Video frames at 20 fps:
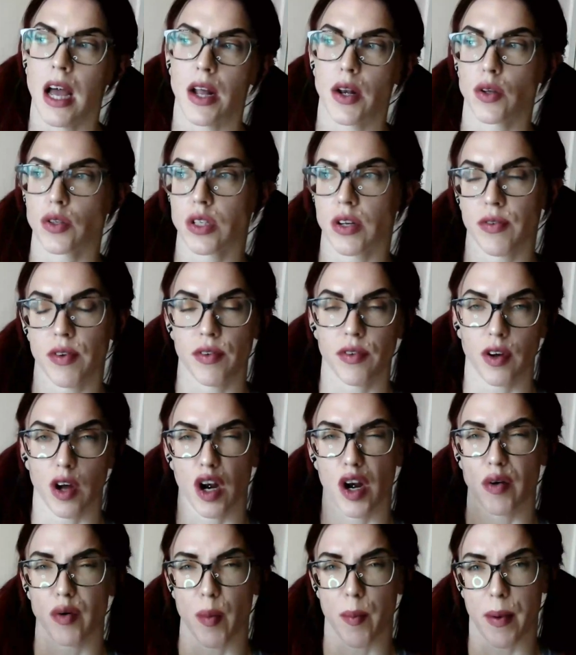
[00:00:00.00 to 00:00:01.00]
And also if you've
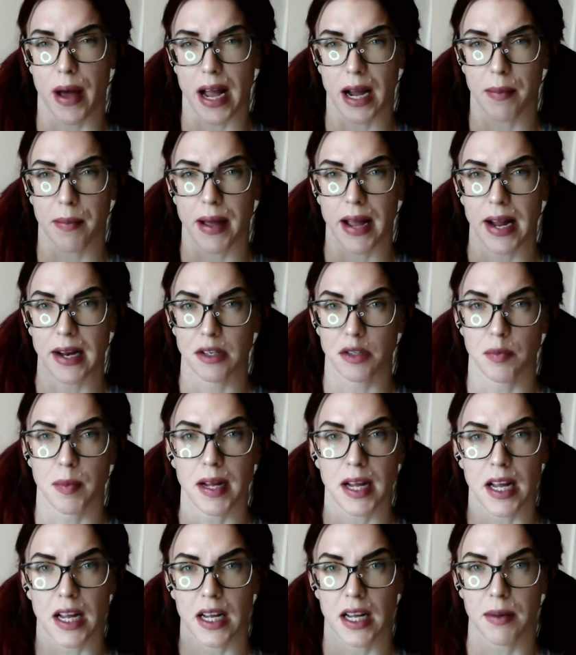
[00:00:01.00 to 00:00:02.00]
got lower back pains,
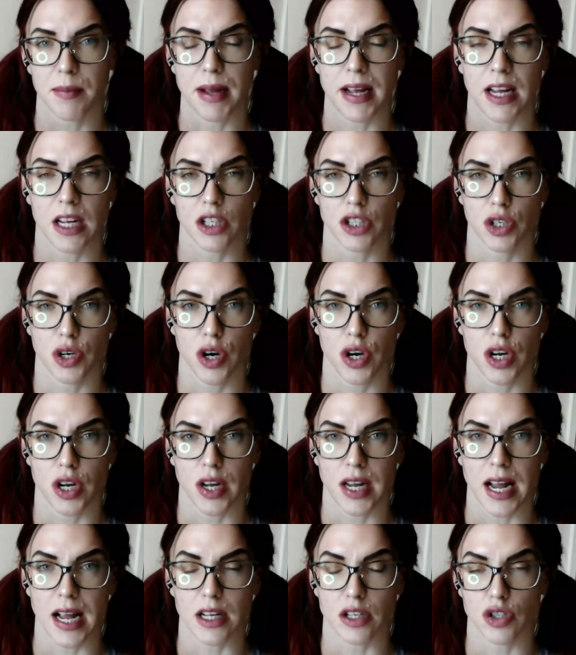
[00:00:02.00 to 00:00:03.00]
making making sure
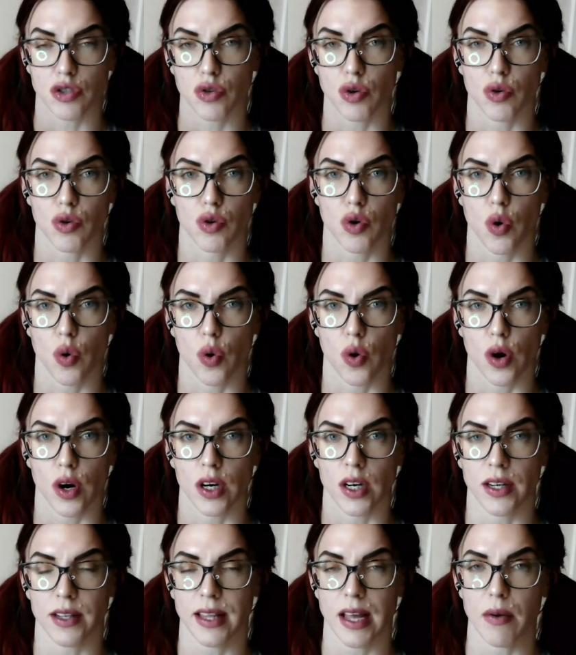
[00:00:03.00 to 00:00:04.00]
you get a strong
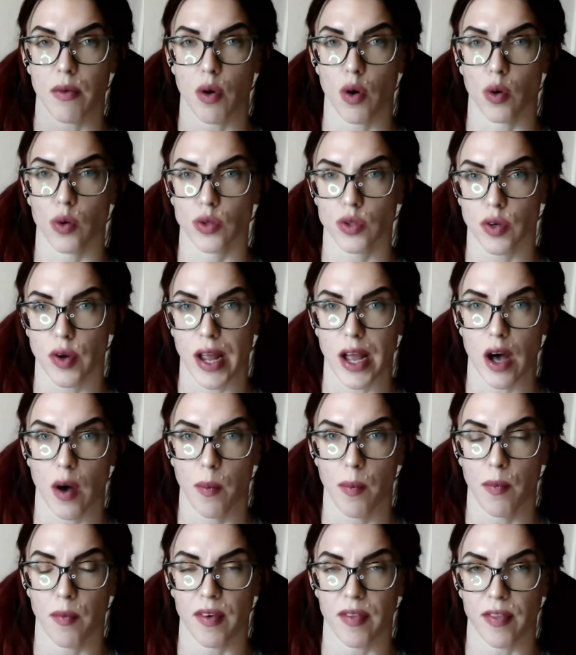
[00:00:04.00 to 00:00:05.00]
core that will also
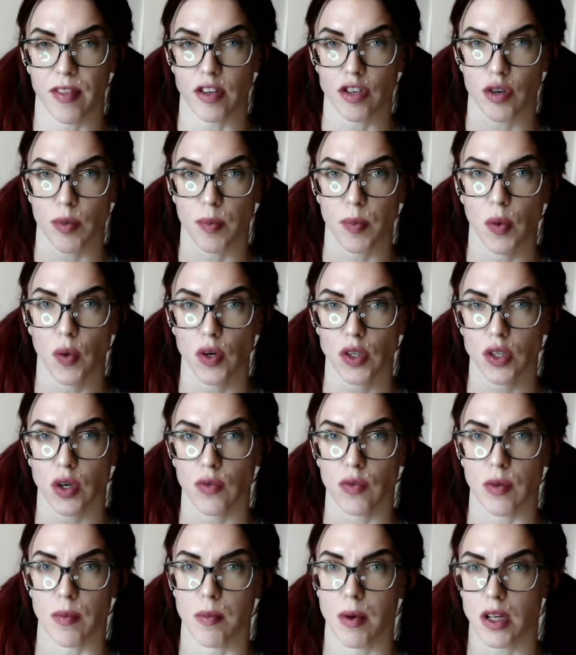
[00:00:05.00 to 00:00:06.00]
help with the support
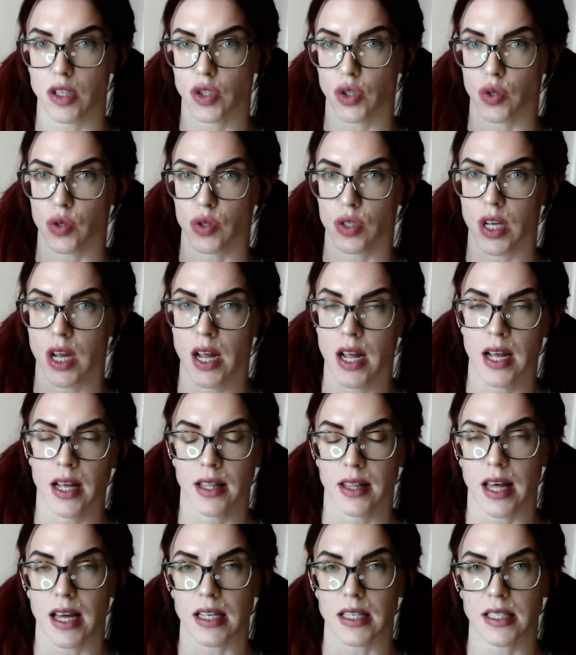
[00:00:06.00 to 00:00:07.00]
of the muscles
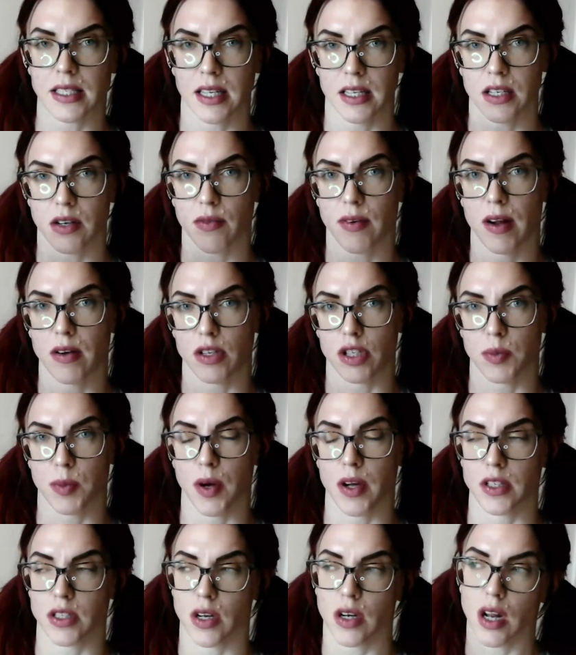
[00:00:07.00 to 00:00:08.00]
that sit around the spine.